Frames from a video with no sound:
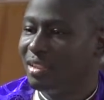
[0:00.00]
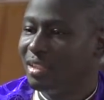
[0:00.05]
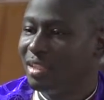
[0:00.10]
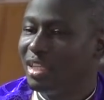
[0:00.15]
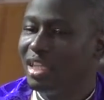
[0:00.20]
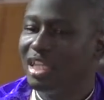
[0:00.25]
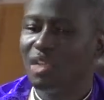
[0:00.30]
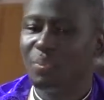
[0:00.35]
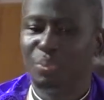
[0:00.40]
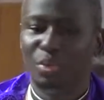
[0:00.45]

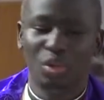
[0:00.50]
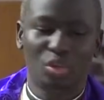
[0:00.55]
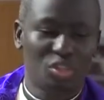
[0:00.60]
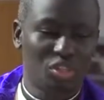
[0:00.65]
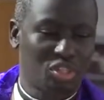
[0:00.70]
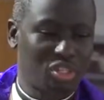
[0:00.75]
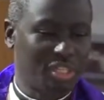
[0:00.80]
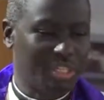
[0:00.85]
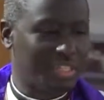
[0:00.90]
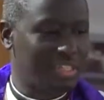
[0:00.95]
He
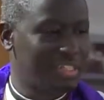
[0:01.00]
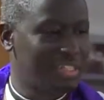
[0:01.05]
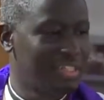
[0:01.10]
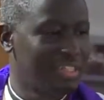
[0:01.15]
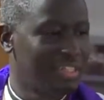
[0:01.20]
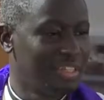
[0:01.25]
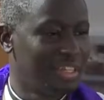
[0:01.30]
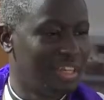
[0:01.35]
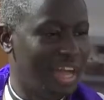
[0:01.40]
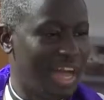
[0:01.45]
rebukes it
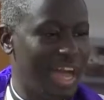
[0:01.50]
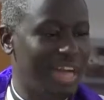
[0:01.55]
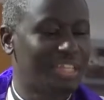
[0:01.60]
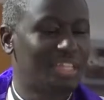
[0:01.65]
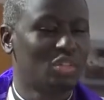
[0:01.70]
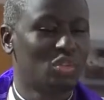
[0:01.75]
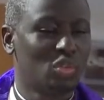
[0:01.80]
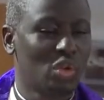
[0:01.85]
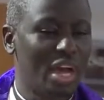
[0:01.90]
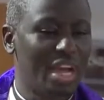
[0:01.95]
and
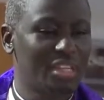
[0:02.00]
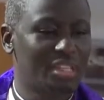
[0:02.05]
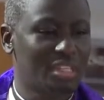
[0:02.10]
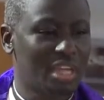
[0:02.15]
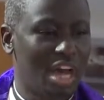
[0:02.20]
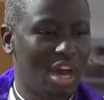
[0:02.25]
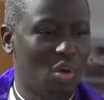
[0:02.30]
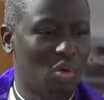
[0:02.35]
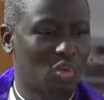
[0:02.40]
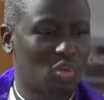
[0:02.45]
it dries
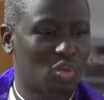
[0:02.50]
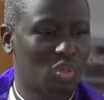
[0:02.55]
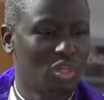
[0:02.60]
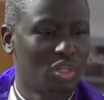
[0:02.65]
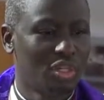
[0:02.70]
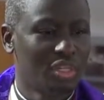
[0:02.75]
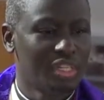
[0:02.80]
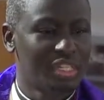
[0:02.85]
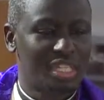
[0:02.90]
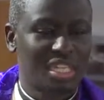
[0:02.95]
out
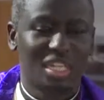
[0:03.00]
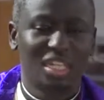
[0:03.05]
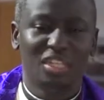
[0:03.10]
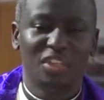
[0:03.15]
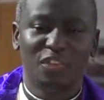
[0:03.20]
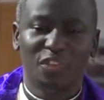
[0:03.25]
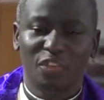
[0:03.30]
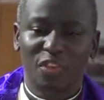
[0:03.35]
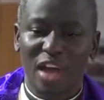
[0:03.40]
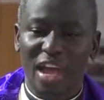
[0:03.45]

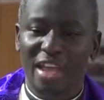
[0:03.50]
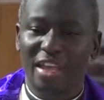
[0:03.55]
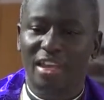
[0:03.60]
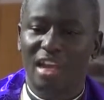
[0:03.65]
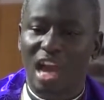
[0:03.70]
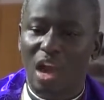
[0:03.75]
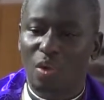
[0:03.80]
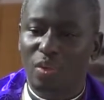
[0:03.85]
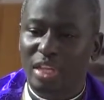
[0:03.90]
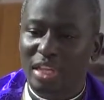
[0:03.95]
signifying
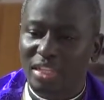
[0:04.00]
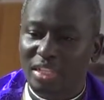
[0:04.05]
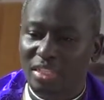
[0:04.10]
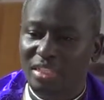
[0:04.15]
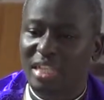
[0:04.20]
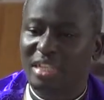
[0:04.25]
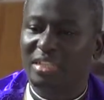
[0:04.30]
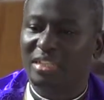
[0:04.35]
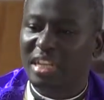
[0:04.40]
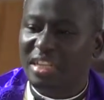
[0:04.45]
how the,
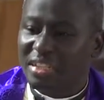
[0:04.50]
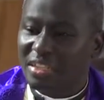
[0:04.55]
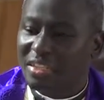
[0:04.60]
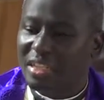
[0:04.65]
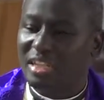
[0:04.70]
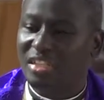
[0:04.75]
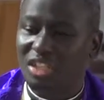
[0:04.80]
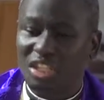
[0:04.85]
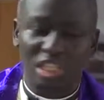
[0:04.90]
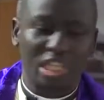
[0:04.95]
the, the,
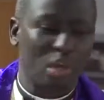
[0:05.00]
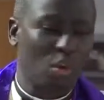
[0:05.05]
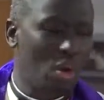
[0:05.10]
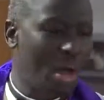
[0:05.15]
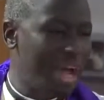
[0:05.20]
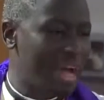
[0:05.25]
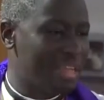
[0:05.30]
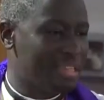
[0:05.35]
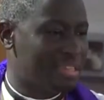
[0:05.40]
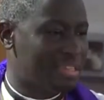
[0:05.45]
the city
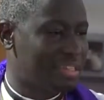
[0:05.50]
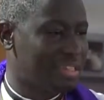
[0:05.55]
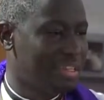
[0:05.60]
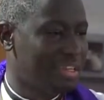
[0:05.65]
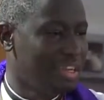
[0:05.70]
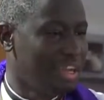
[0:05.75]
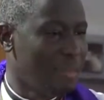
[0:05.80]
was.